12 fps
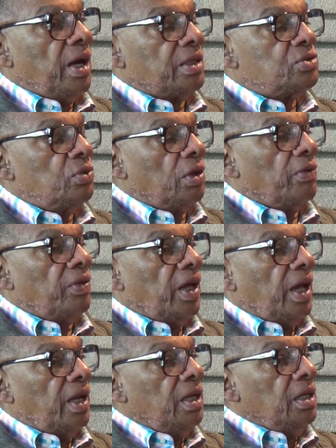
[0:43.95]
Maxwell
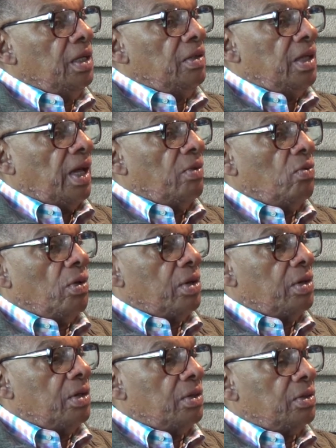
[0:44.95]
that
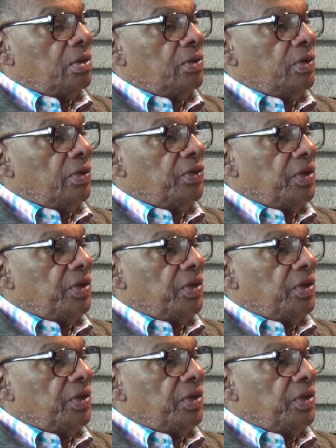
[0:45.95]
one of the